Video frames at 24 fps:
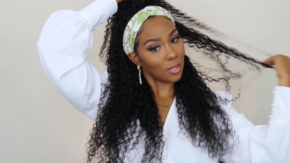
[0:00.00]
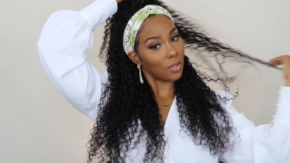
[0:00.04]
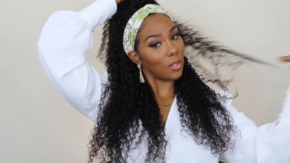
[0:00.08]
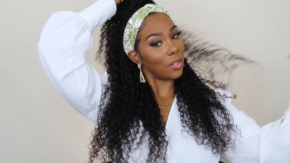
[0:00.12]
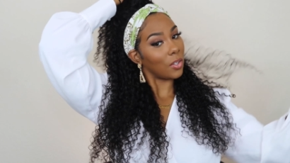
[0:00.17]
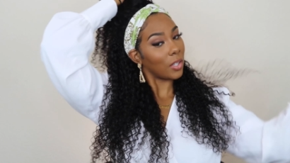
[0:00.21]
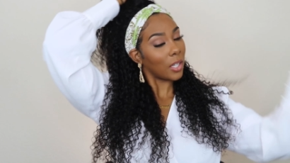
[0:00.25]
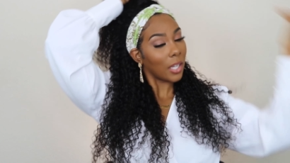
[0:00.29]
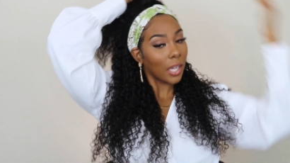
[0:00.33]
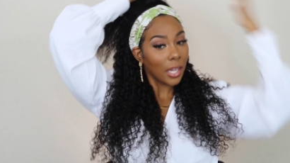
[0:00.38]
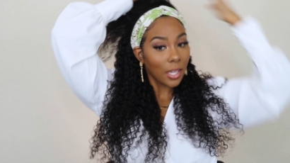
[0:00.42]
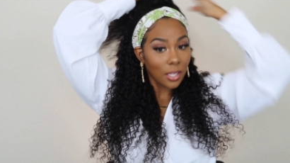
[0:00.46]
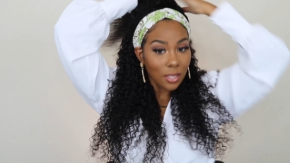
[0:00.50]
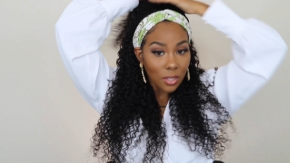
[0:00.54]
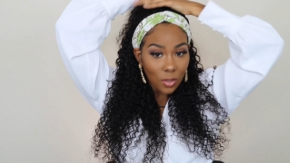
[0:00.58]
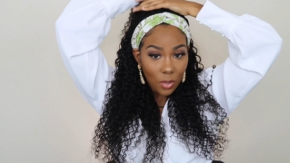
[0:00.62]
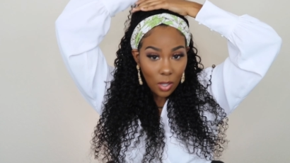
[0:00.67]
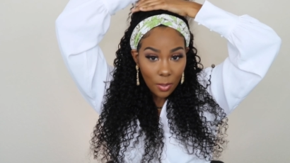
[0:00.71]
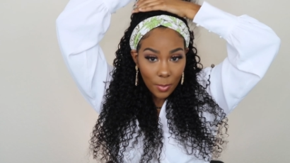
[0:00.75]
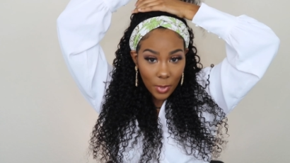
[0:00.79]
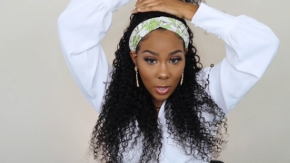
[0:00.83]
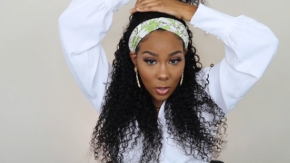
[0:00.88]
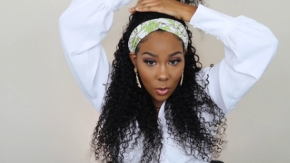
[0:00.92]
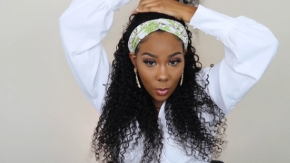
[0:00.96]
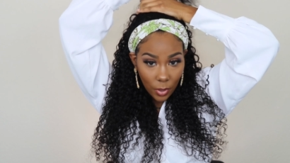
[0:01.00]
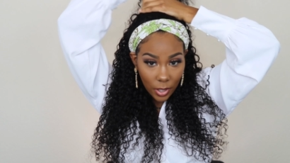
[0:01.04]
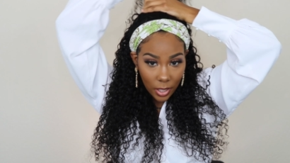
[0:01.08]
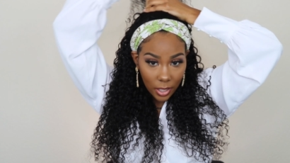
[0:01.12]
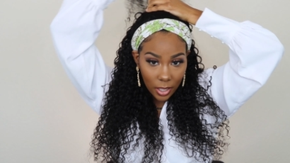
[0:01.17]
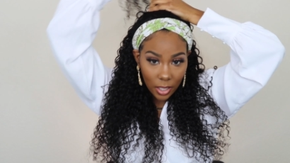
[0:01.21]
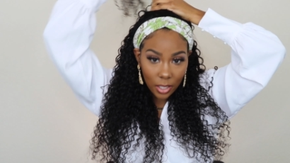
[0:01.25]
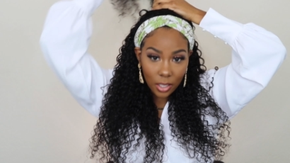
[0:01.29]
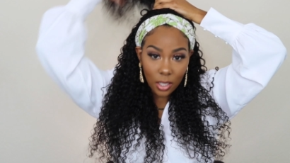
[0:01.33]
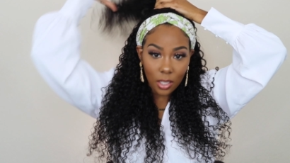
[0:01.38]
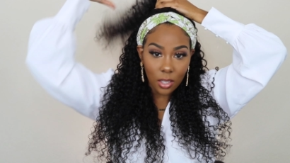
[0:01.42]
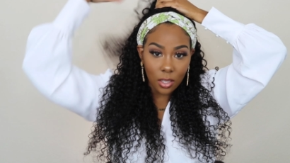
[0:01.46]
Okay, so I'm gonna go
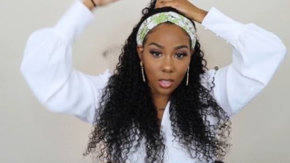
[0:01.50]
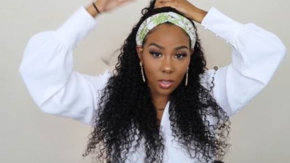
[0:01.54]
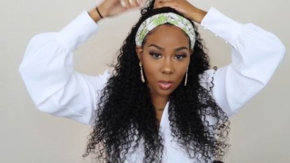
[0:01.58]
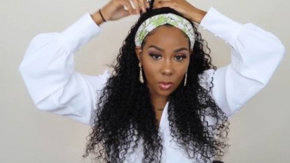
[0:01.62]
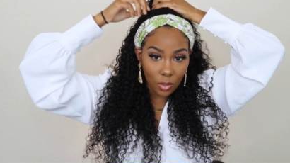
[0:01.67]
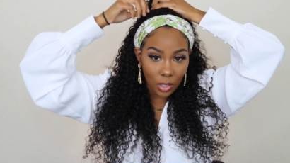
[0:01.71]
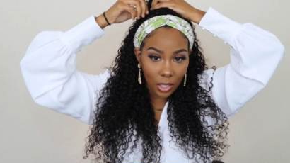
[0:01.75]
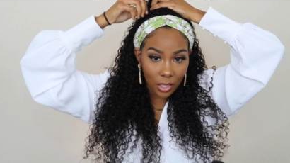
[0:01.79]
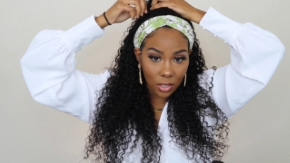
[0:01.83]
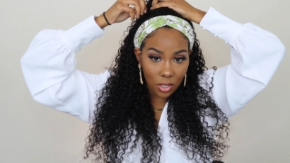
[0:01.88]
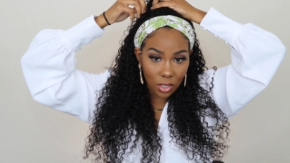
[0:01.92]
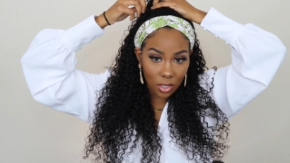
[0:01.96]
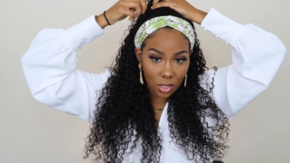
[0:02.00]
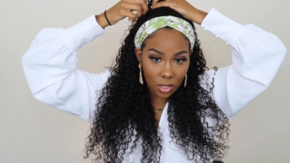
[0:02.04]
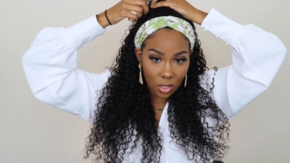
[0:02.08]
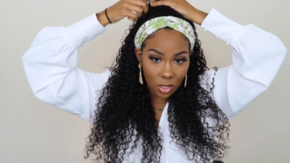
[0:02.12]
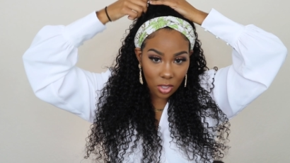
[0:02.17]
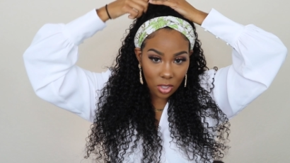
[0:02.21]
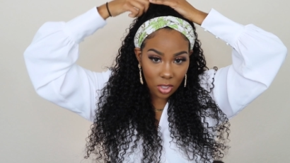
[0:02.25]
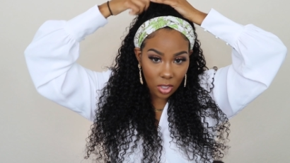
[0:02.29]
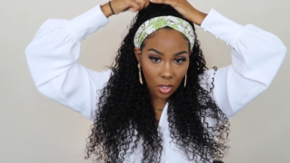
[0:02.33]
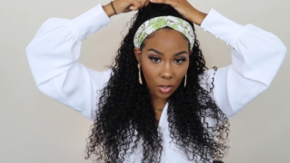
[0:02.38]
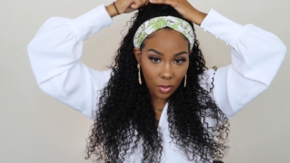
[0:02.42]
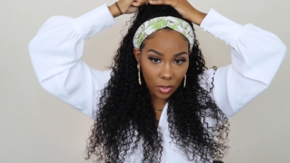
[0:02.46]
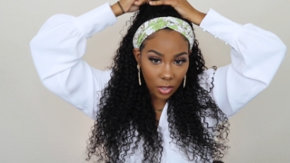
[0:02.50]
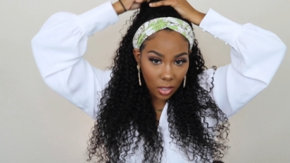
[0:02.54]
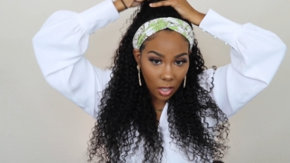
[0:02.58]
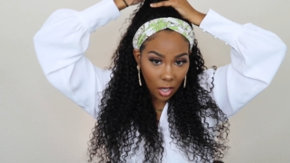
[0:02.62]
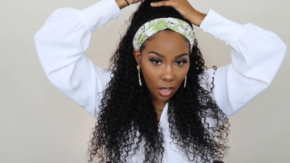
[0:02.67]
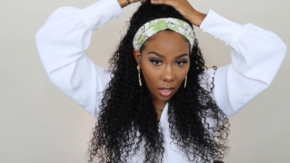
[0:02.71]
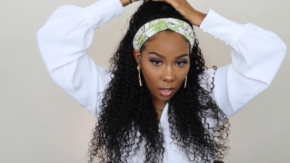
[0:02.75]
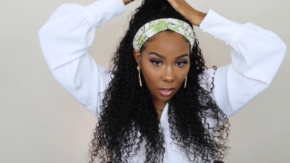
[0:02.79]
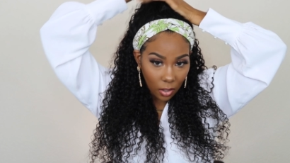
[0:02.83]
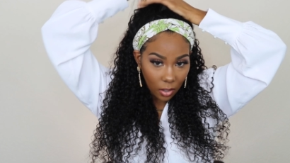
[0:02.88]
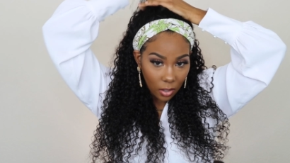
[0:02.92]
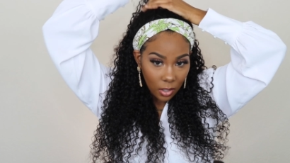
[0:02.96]
ahead and do that just to show
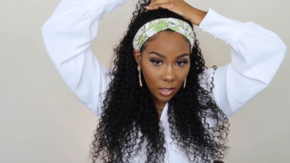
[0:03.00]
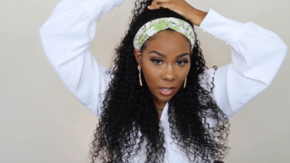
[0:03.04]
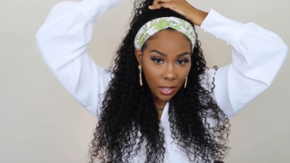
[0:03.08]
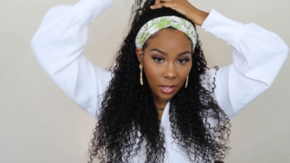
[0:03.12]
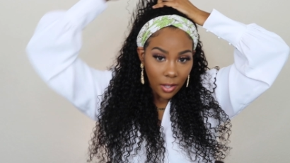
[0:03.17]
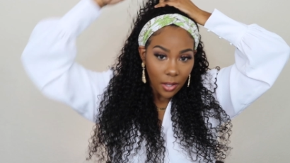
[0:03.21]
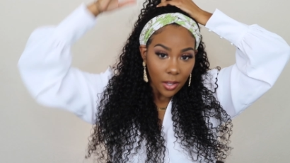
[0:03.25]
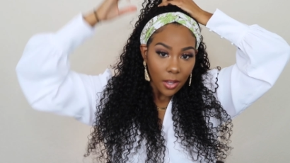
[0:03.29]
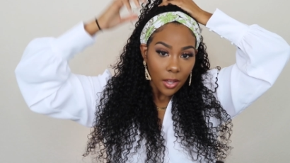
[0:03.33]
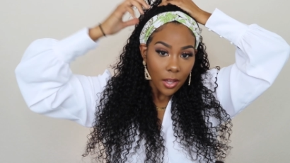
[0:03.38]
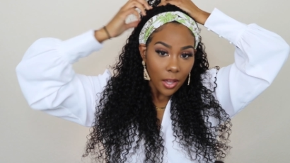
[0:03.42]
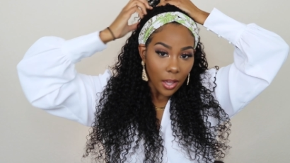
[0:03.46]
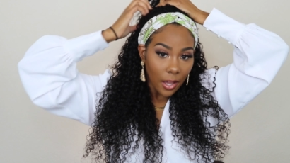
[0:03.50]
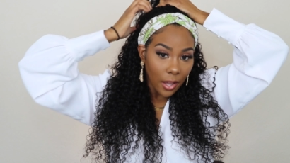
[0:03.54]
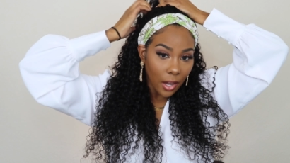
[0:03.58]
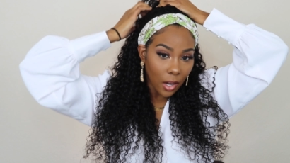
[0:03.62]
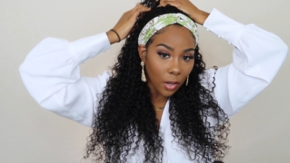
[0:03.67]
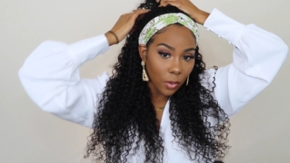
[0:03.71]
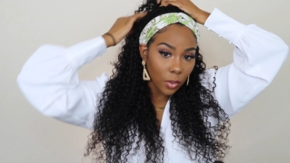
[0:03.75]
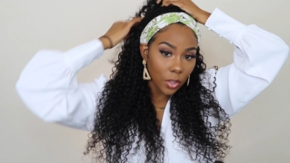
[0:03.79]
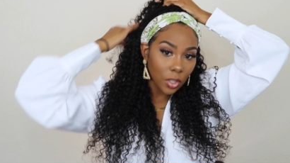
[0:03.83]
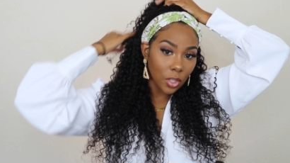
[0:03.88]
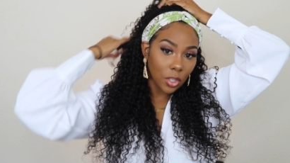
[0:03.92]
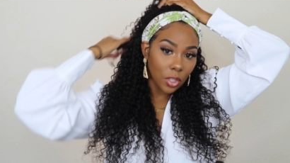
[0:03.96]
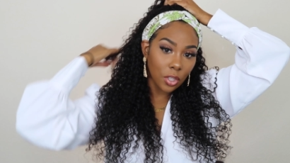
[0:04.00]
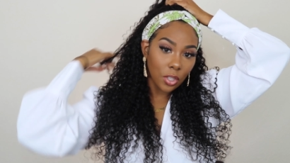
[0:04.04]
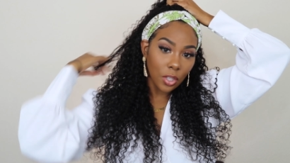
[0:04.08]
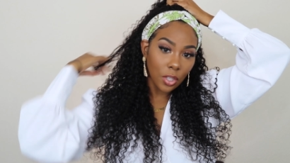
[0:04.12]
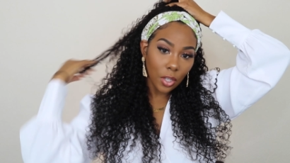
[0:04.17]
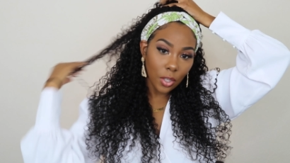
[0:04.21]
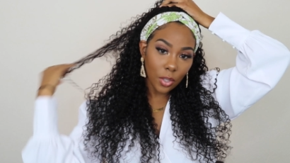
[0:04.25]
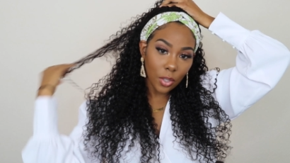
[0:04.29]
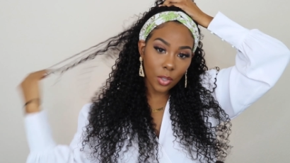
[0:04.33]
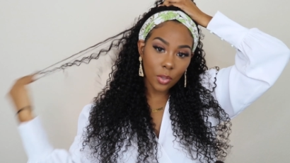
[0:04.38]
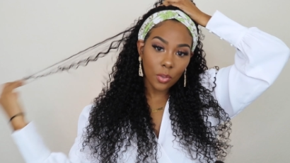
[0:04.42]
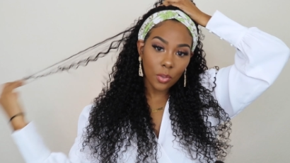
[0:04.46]
y'all how
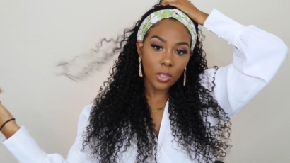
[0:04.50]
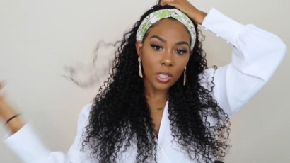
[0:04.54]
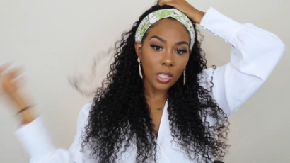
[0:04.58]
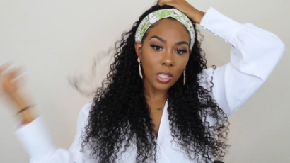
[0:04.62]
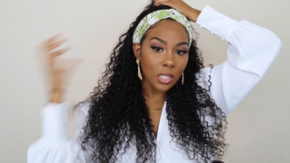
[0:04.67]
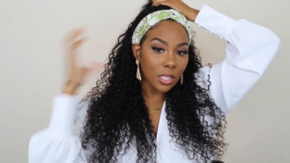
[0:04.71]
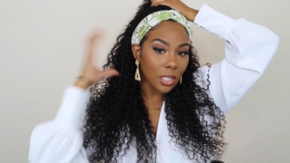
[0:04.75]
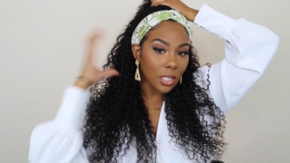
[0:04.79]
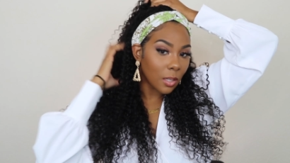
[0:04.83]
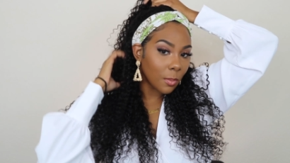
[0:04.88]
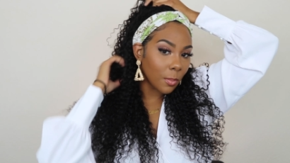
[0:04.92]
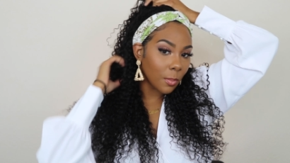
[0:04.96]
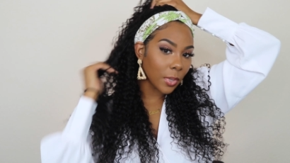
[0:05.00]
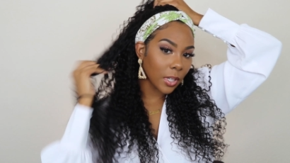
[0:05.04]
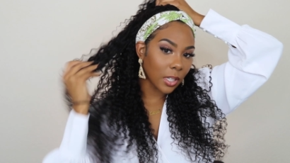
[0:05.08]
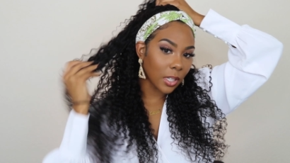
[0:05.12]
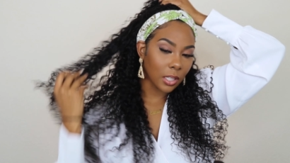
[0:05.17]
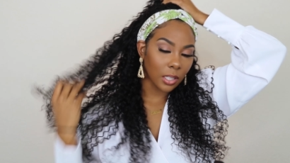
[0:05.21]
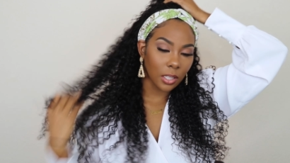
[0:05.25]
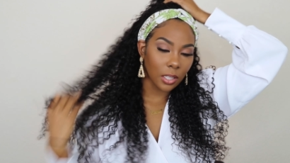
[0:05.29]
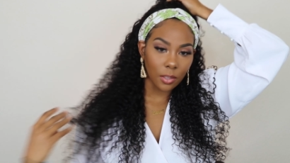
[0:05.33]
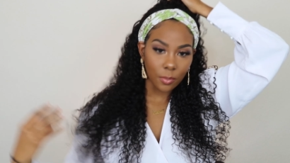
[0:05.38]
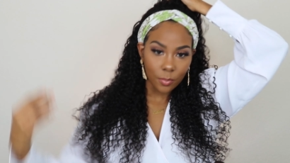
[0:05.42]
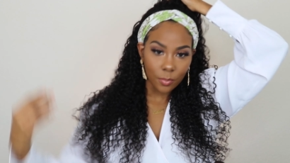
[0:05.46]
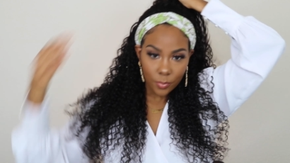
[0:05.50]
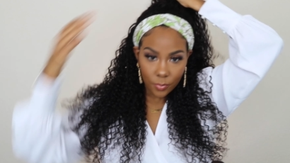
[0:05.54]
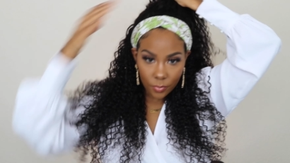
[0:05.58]
cute this can be.